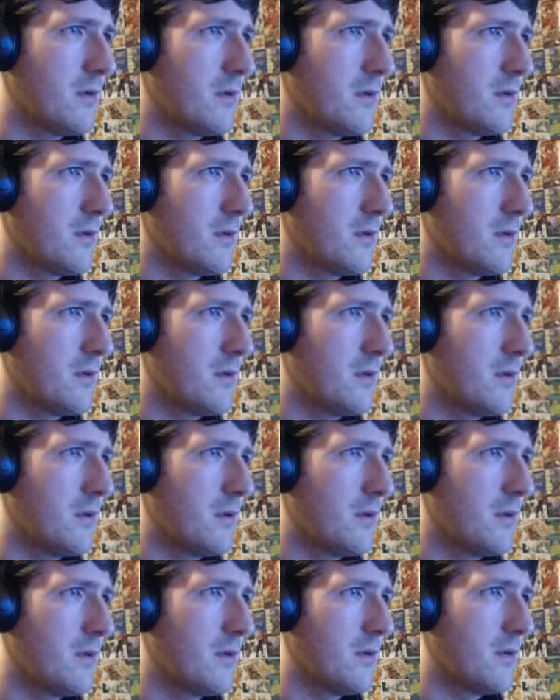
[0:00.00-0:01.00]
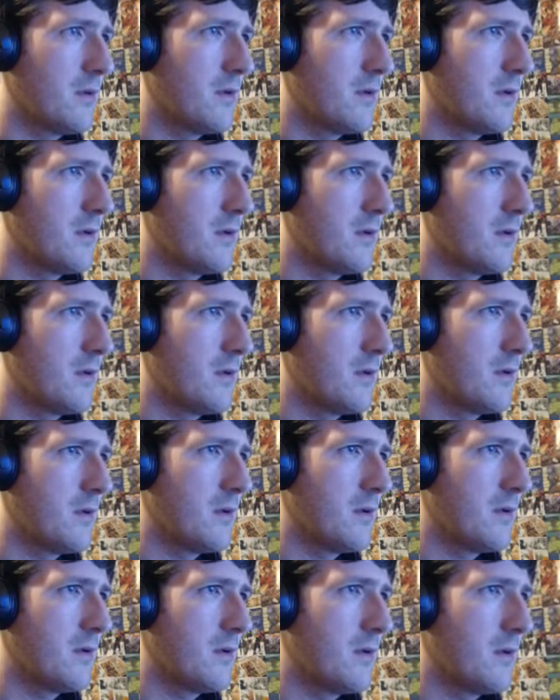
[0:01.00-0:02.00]

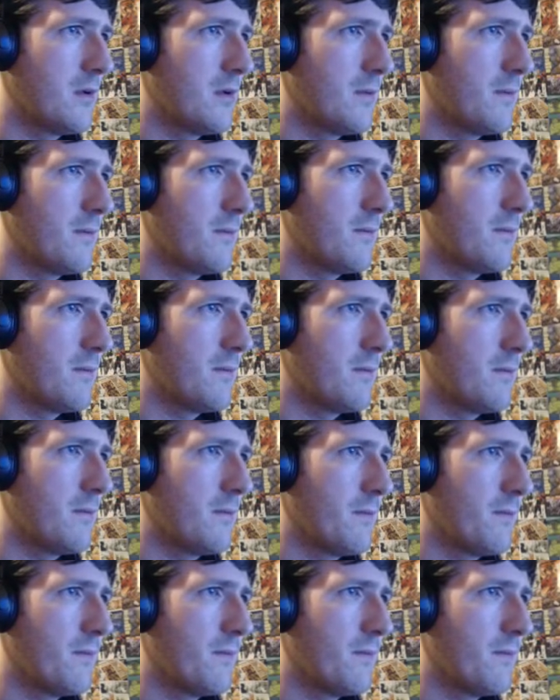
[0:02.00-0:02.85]
No one is speaking in this clip.